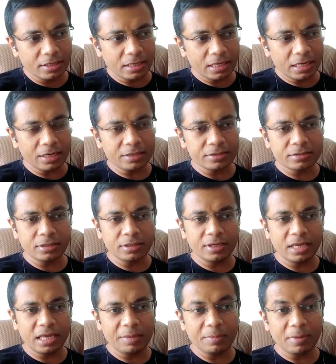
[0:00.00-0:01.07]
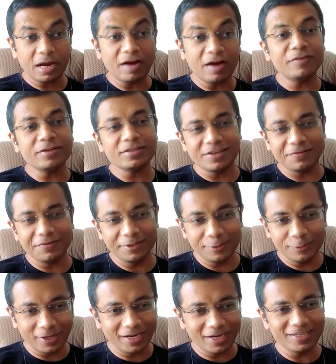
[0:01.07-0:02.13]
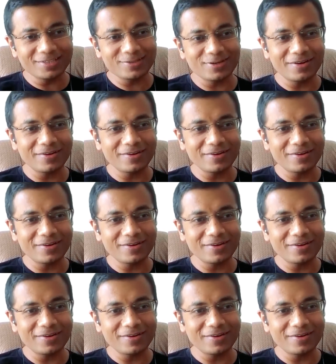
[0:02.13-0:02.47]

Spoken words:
our result came after 72 hours.